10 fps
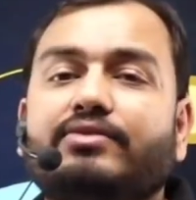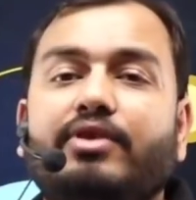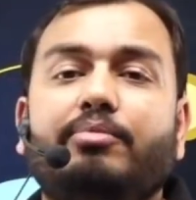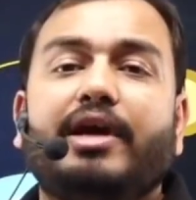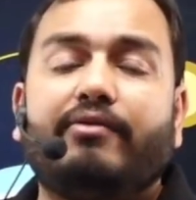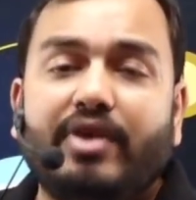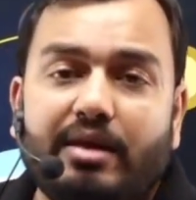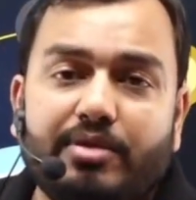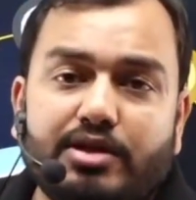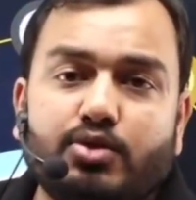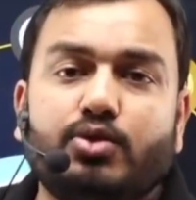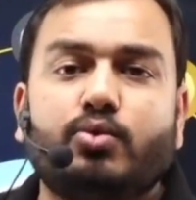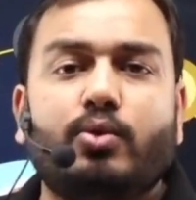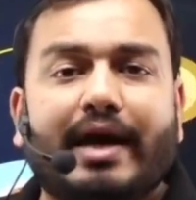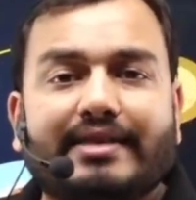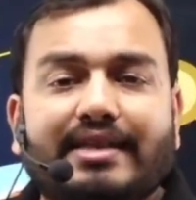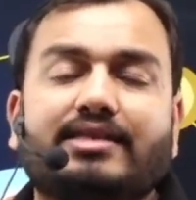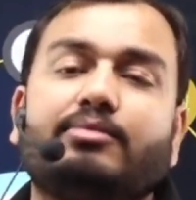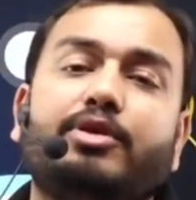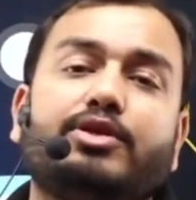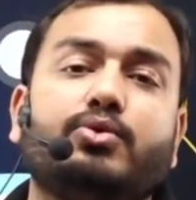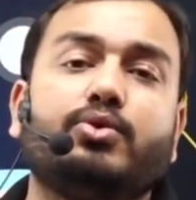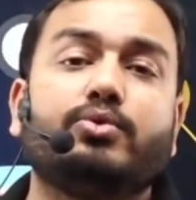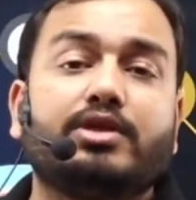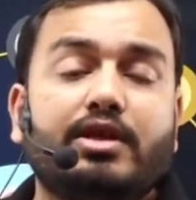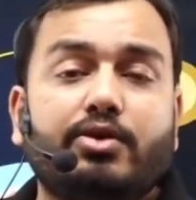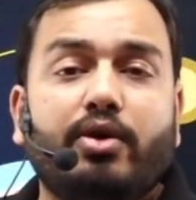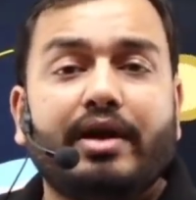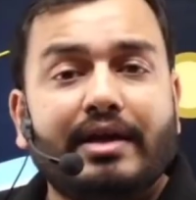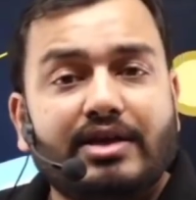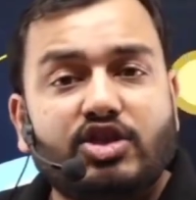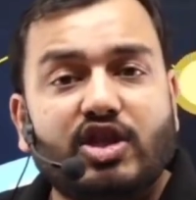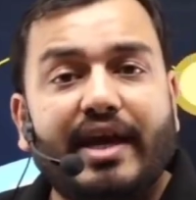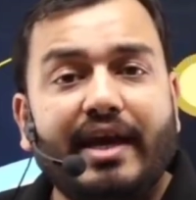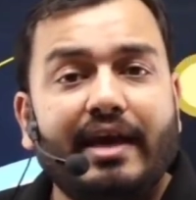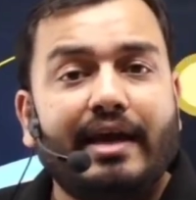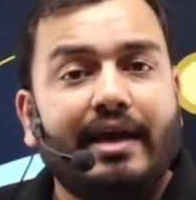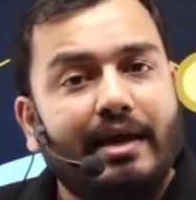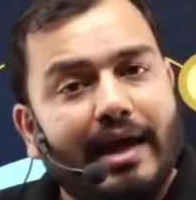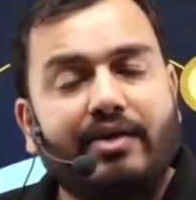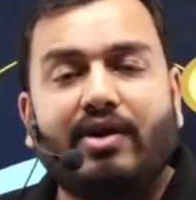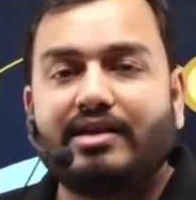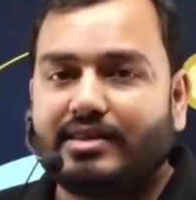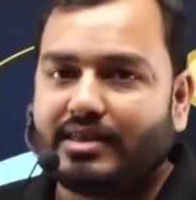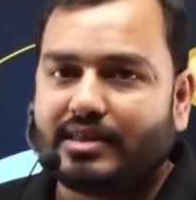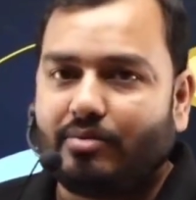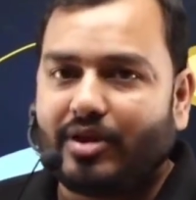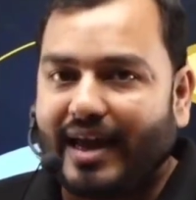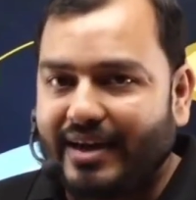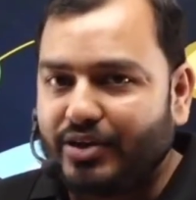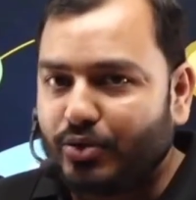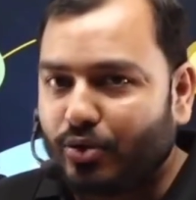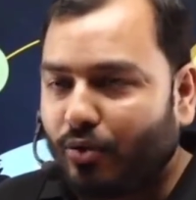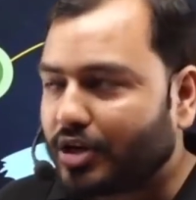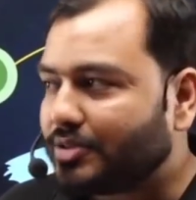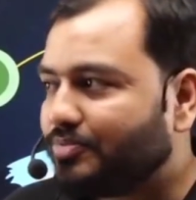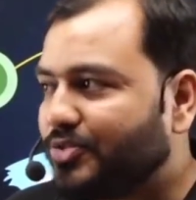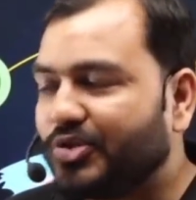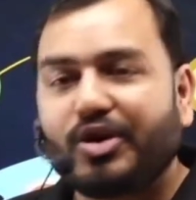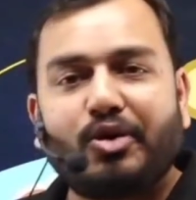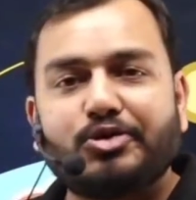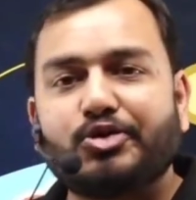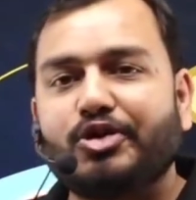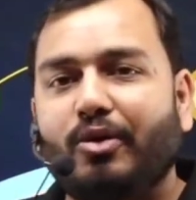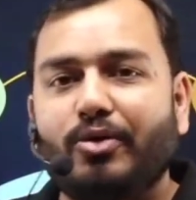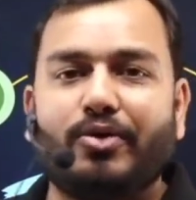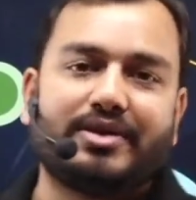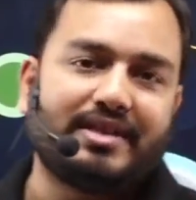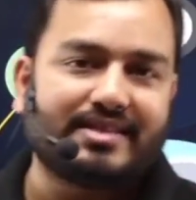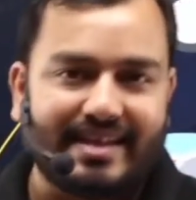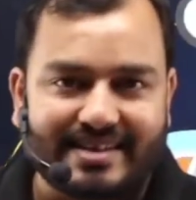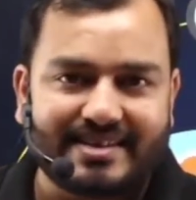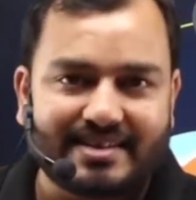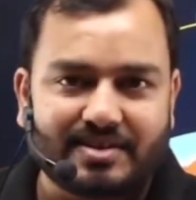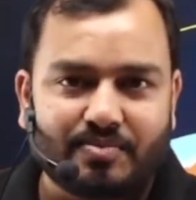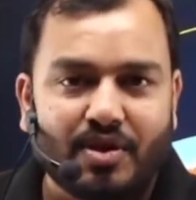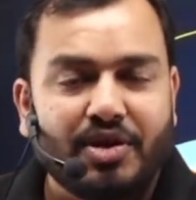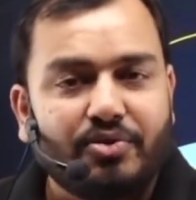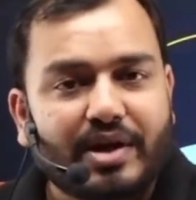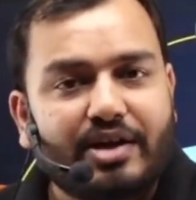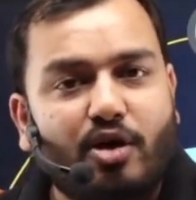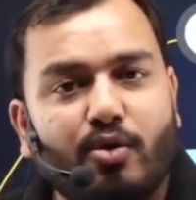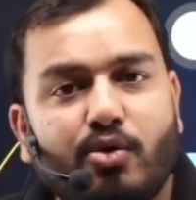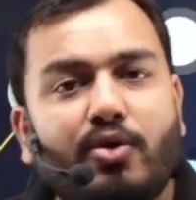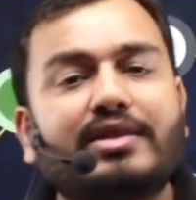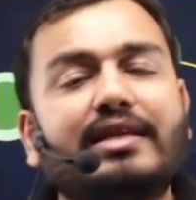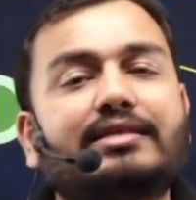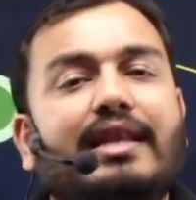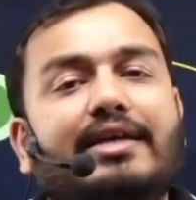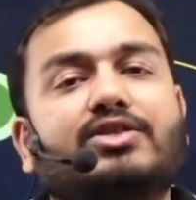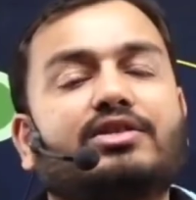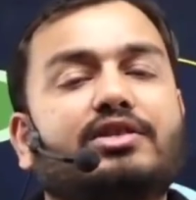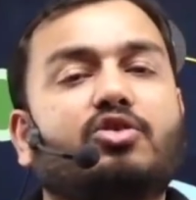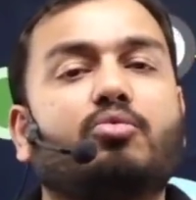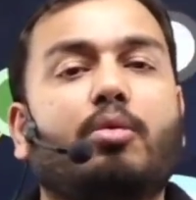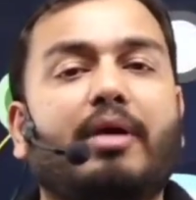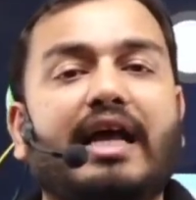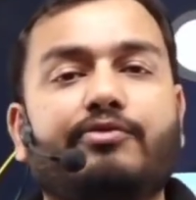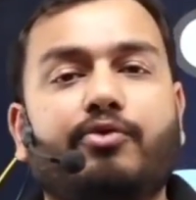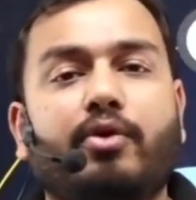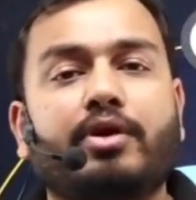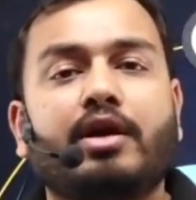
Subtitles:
will be available to you, accessible to you till your JEE Advanced exam. And you know what? You can also download these lectures. You can download these lectures in your mobile phone.